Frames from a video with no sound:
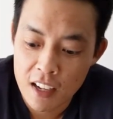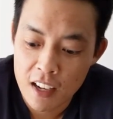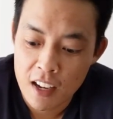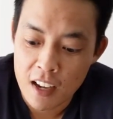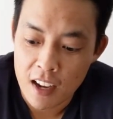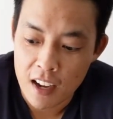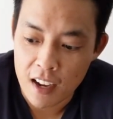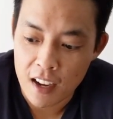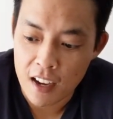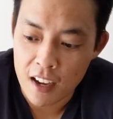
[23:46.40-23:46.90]

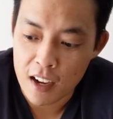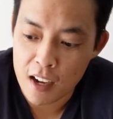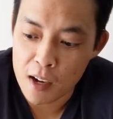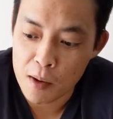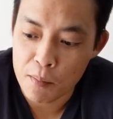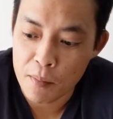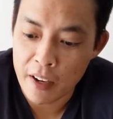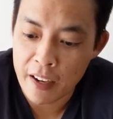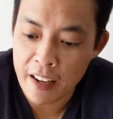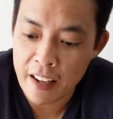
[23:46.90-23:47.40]

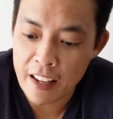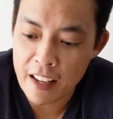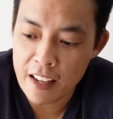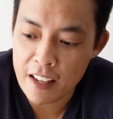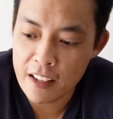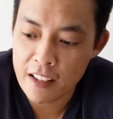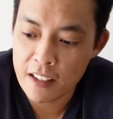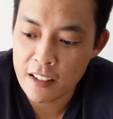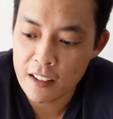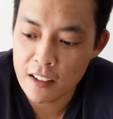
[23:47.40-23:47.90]
and
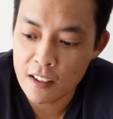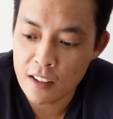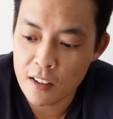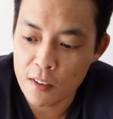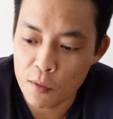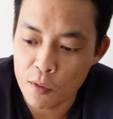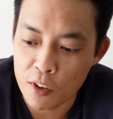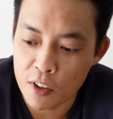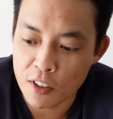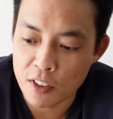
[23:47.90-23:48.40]
he
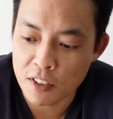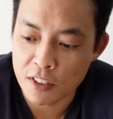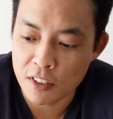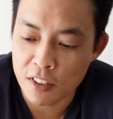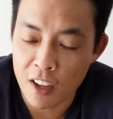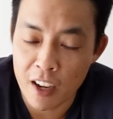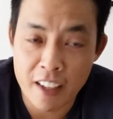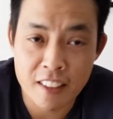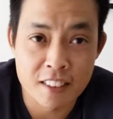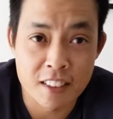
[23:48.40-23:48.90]
was
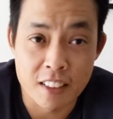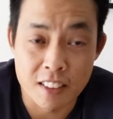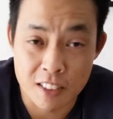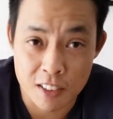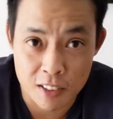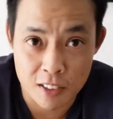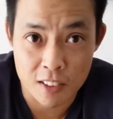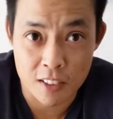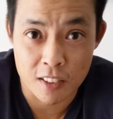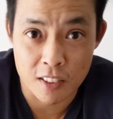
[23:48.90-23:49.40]

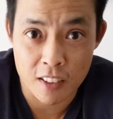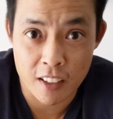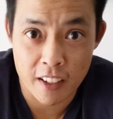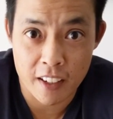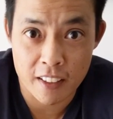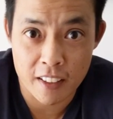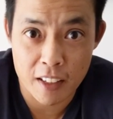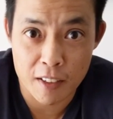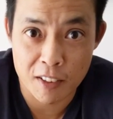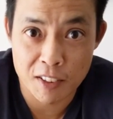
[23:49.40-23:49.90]
92
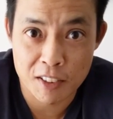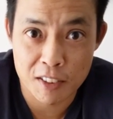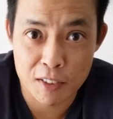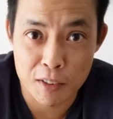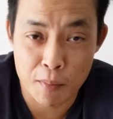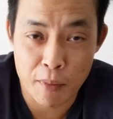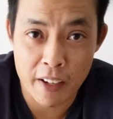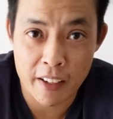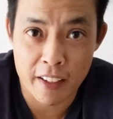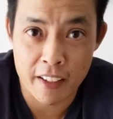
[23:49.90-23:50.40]
and he was still
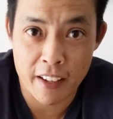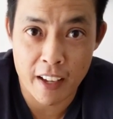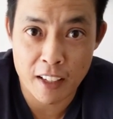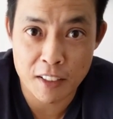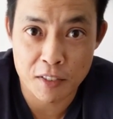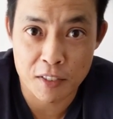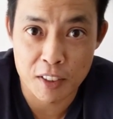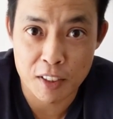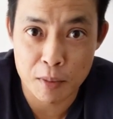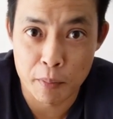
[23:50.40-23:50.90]
making
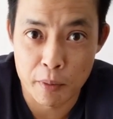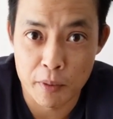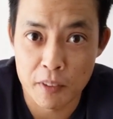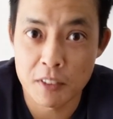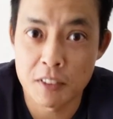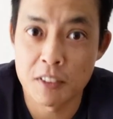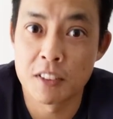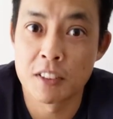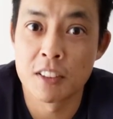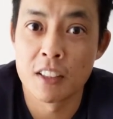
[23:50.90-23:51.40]
Asterix
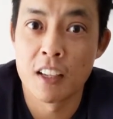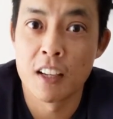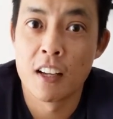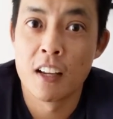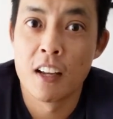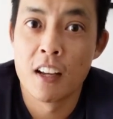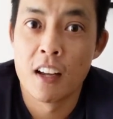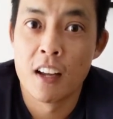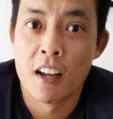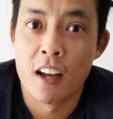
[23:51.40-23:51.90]
books.
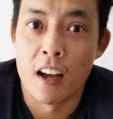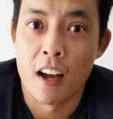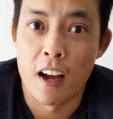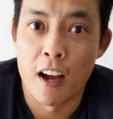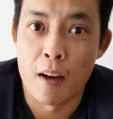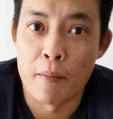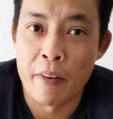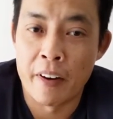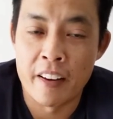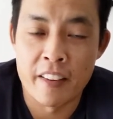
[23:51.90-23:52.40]

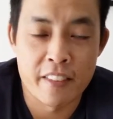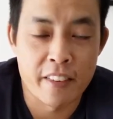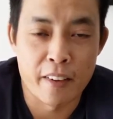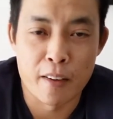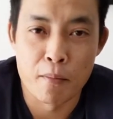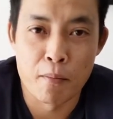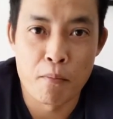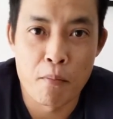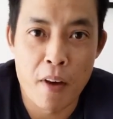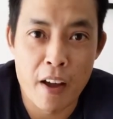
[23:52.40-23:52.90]
And he's an
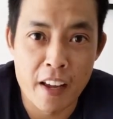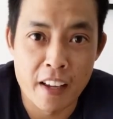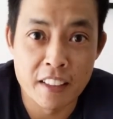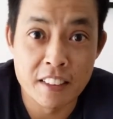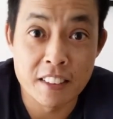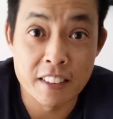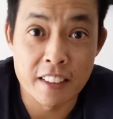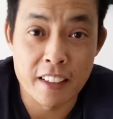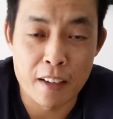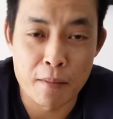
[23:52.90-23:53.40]

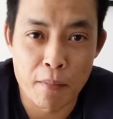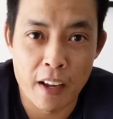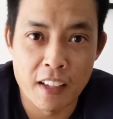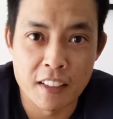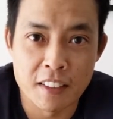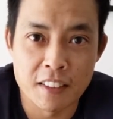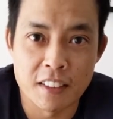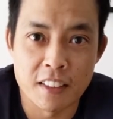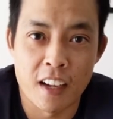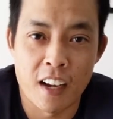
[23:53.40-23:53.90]
amazing,
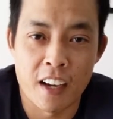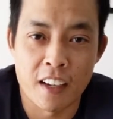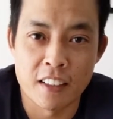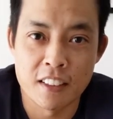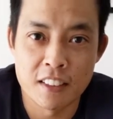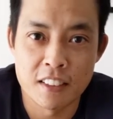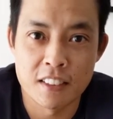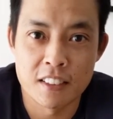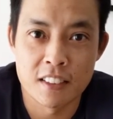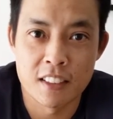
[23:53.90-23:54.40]
amazing
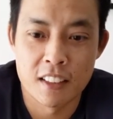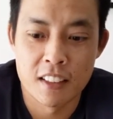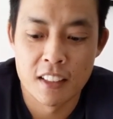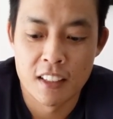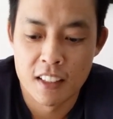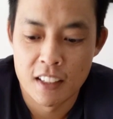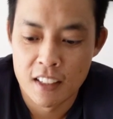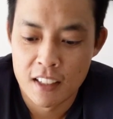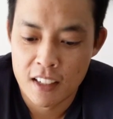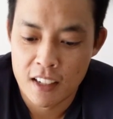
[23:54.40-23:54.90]
artist.
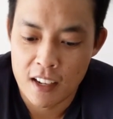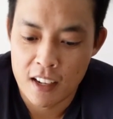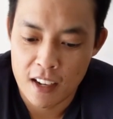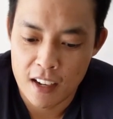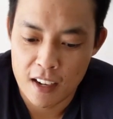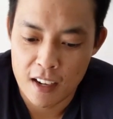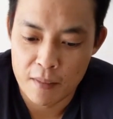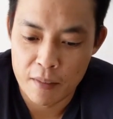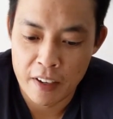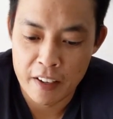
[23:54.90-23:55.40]

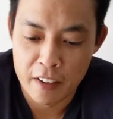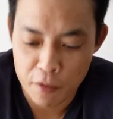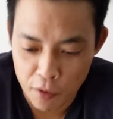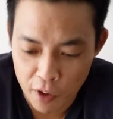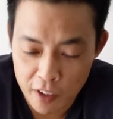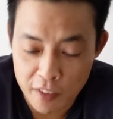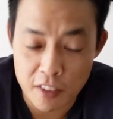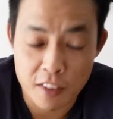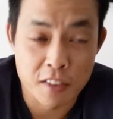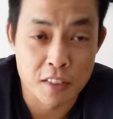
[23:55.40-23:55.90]
And he
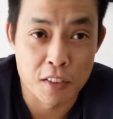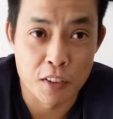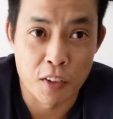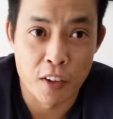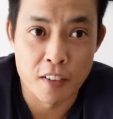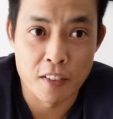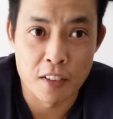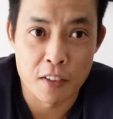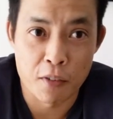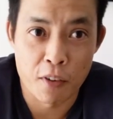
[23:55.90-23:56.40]
wrote the
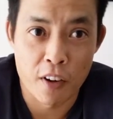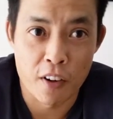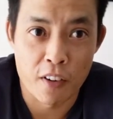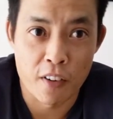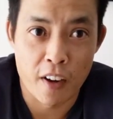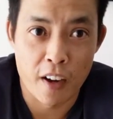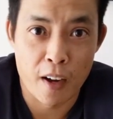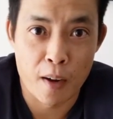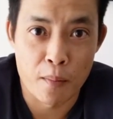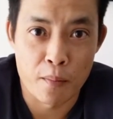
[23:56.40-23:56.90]
stories as
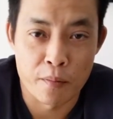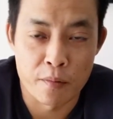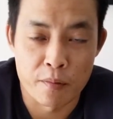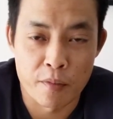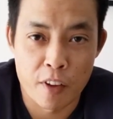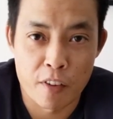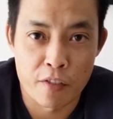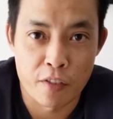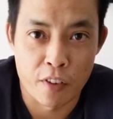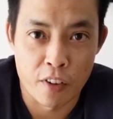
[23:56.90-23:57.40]
well
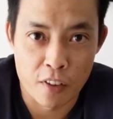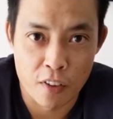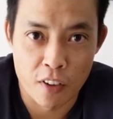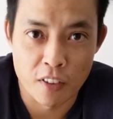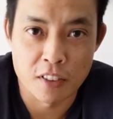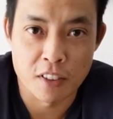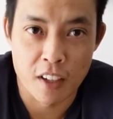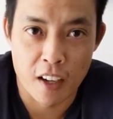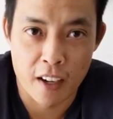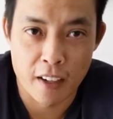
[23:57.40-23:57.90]
for a long
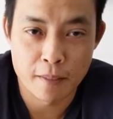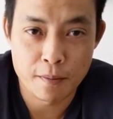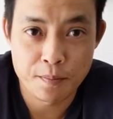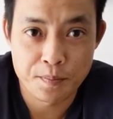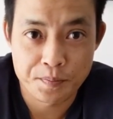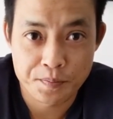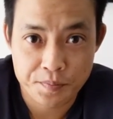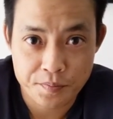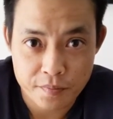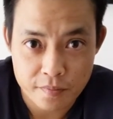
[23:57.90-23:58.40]
time.
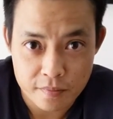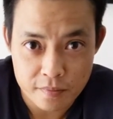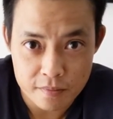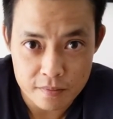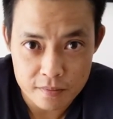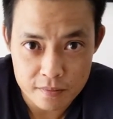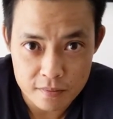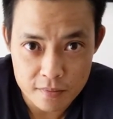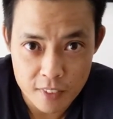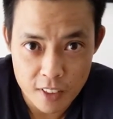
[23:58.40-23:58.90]

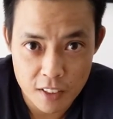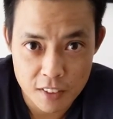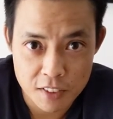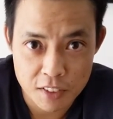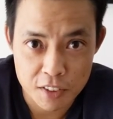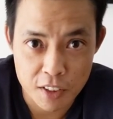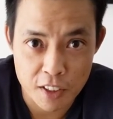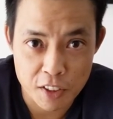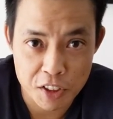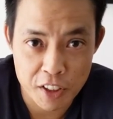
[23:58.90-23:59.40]

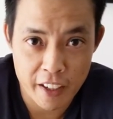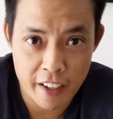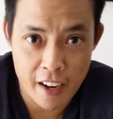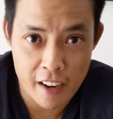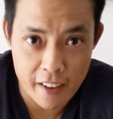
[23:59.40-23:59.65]
So check out